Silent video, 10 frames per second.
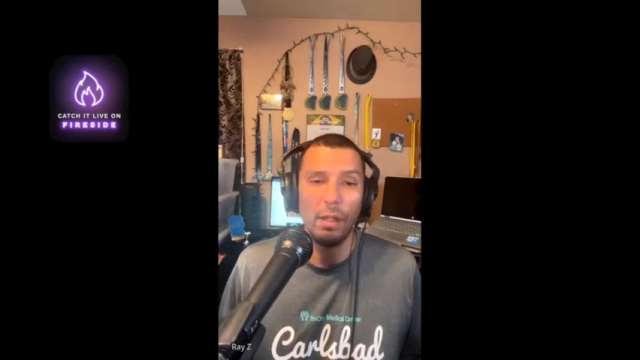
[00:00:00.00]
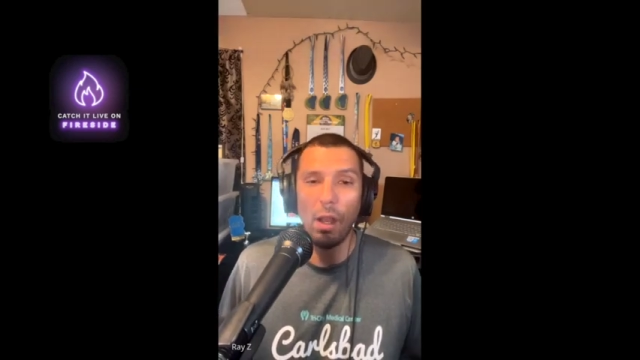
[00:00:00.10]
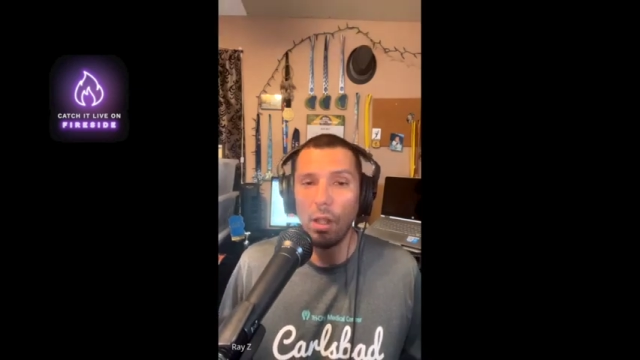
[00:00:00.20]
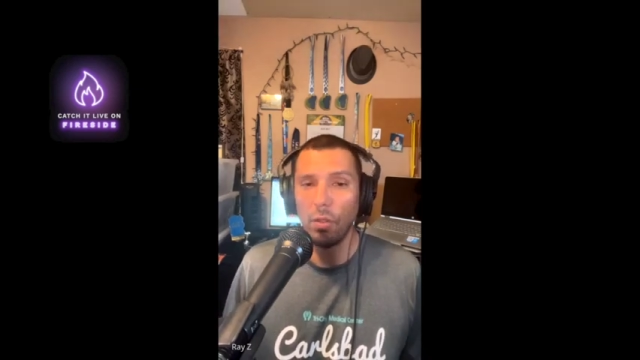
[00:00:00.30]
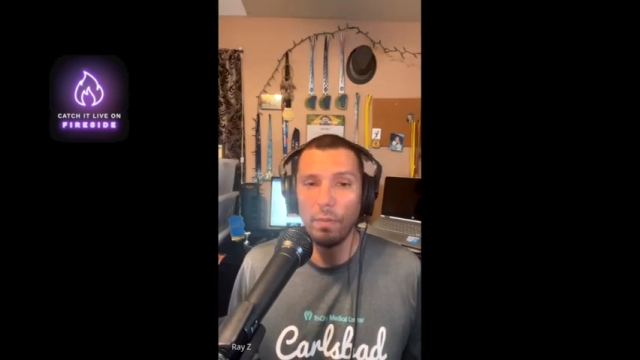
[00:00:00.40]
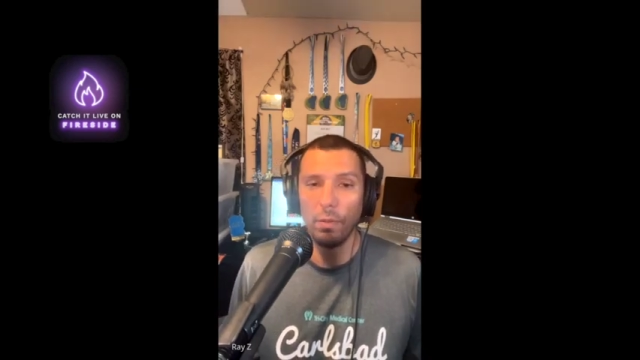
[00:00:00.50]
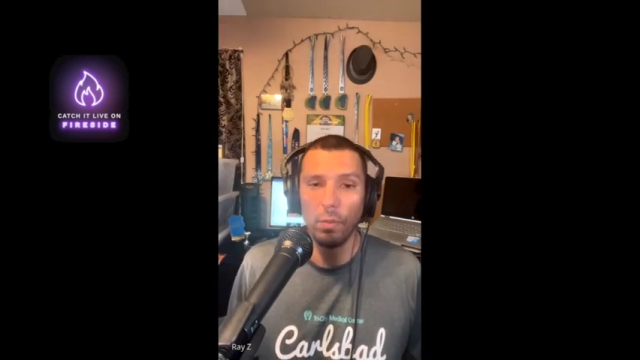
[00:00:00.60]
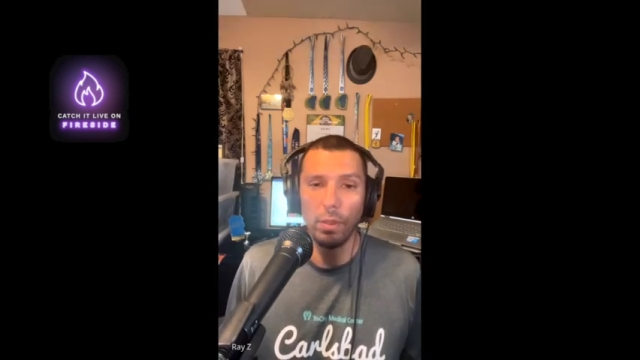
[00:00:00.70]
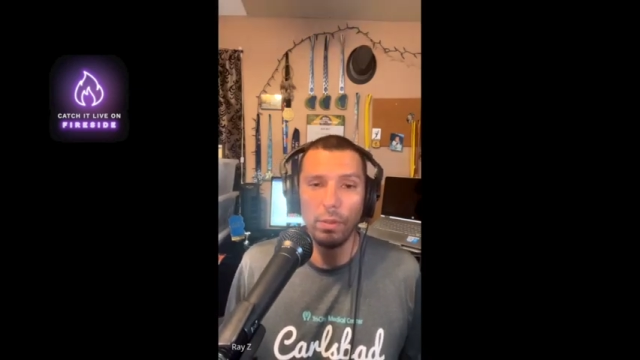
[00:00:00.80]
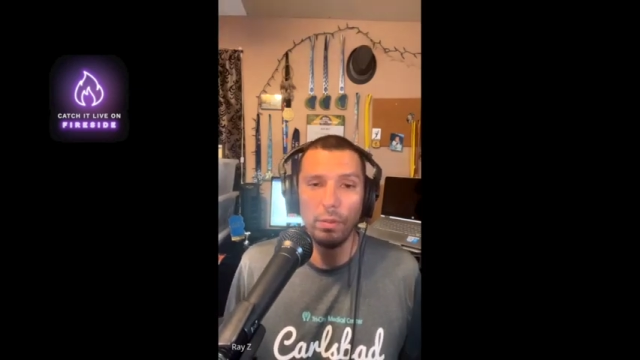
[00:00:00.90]
all over the
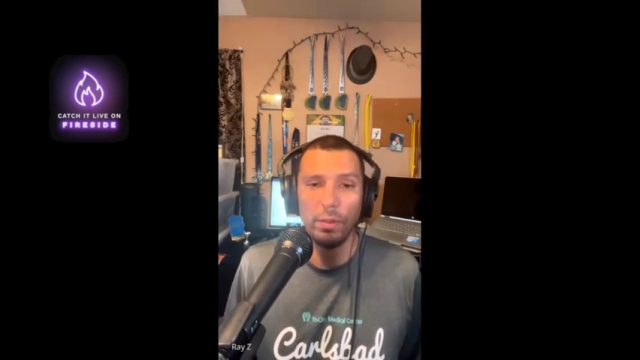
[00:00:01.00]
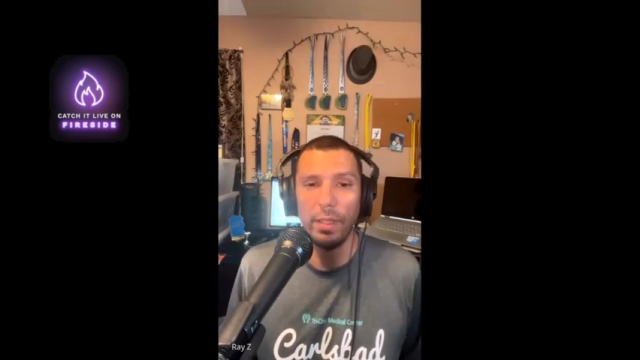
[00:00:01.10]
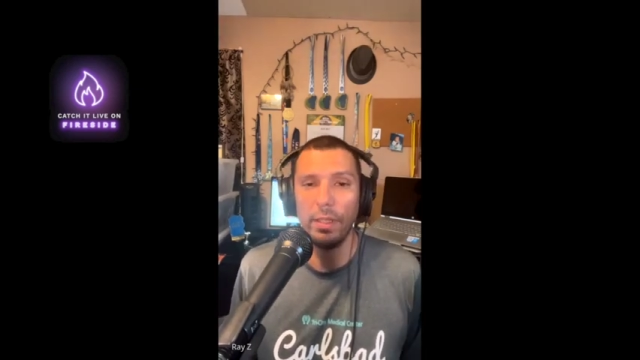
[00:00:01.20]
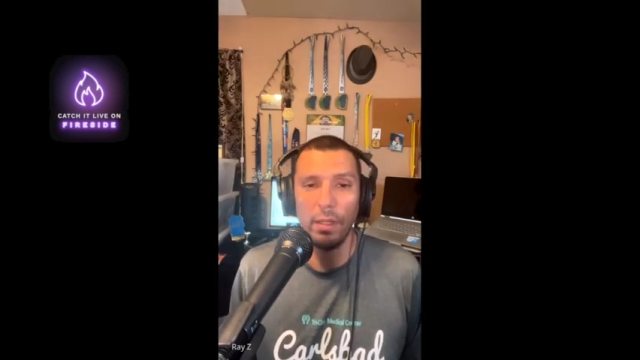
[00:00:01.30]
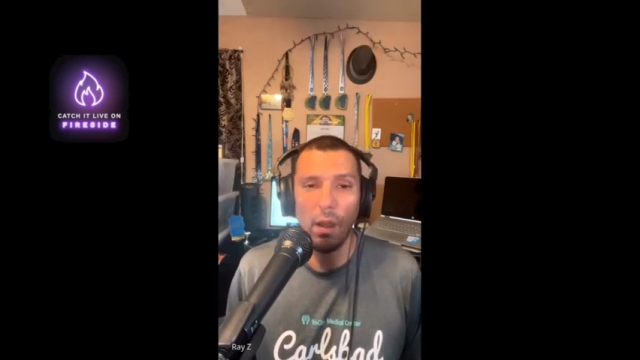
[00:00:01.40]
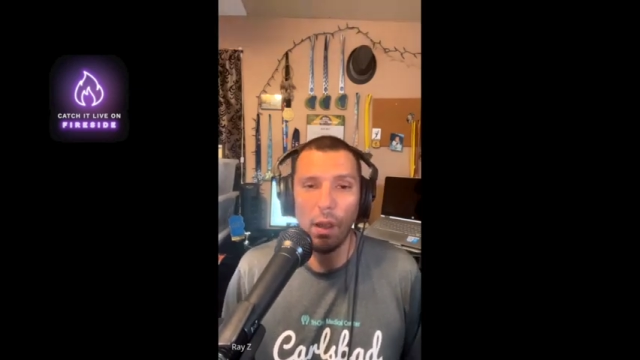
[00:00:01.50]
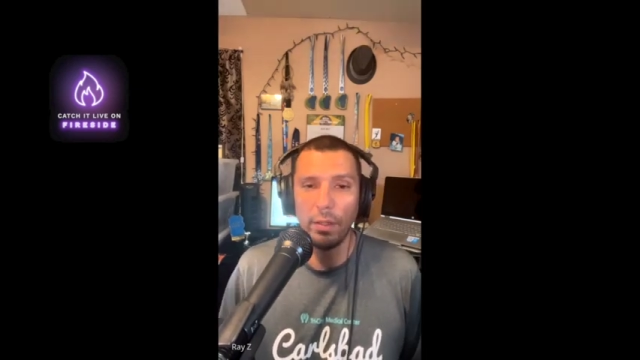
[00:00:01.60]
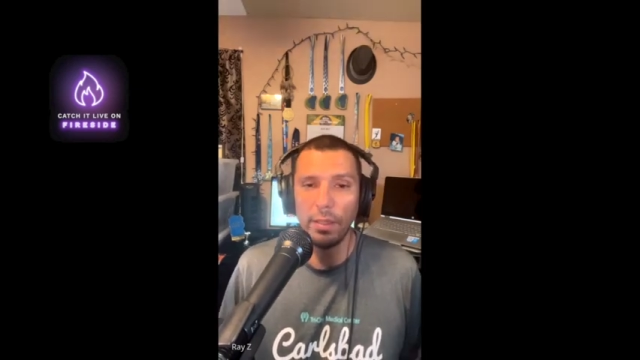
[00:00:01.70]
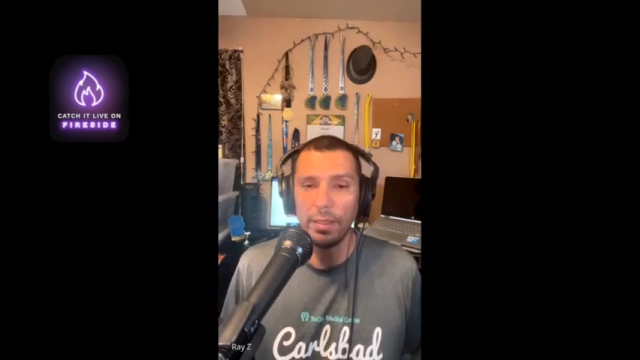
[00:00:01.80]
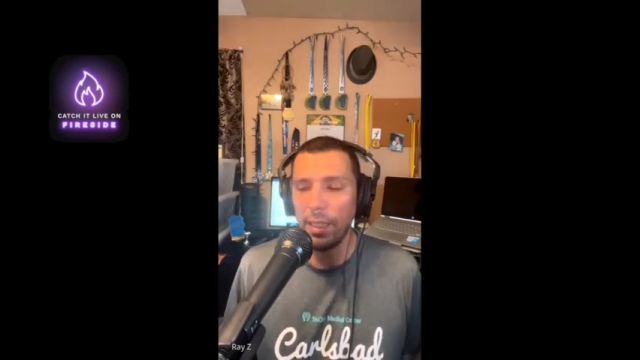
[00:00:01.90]
world and all
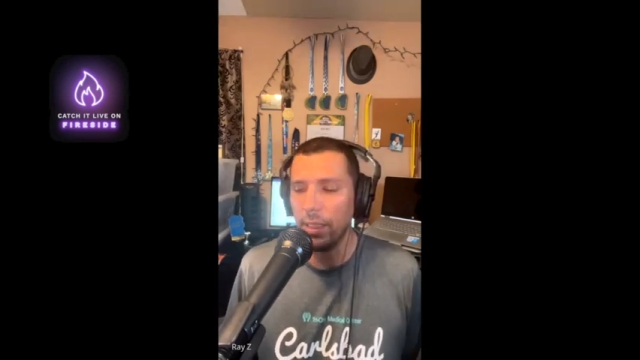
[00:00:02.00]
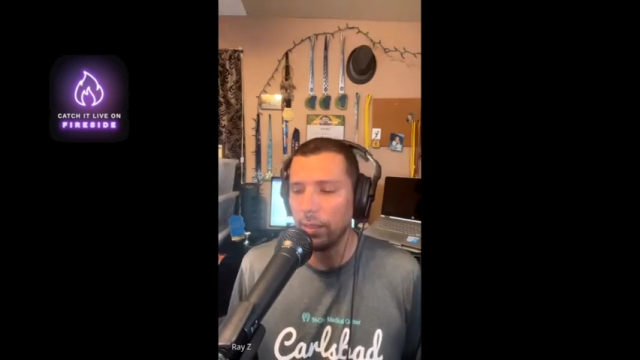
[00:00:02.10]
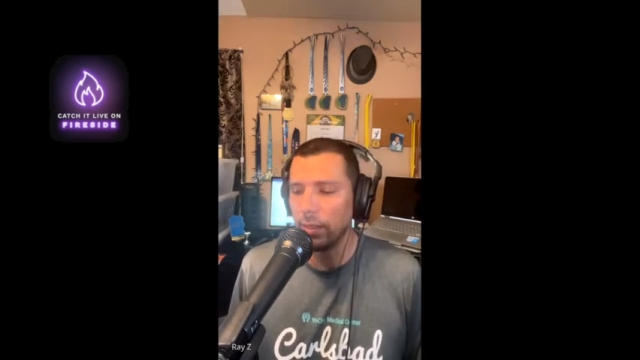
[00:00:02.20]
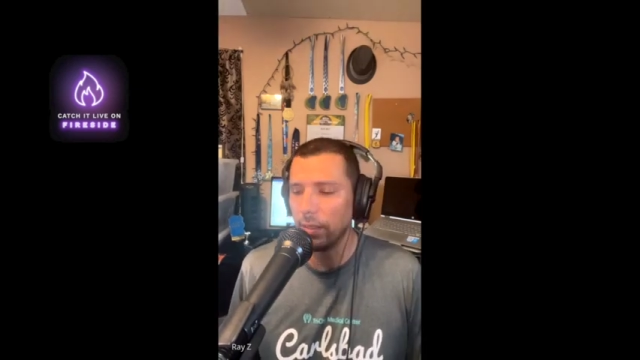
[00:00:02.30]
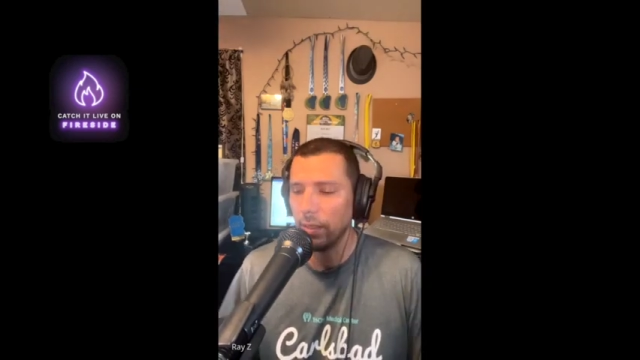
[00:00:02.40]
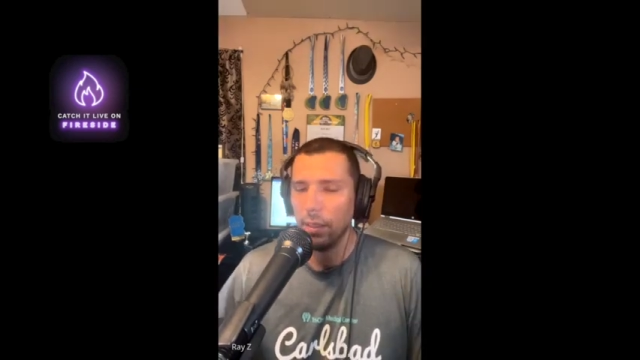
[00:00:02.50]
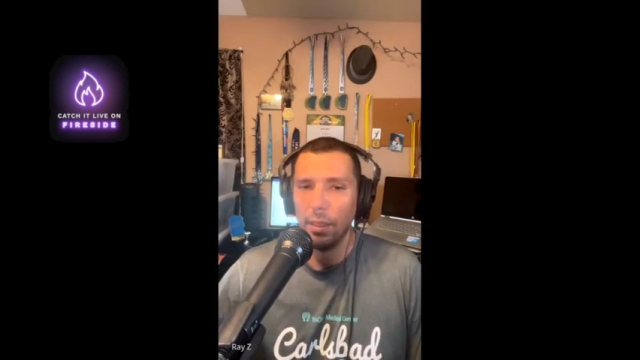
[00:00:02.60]
the states,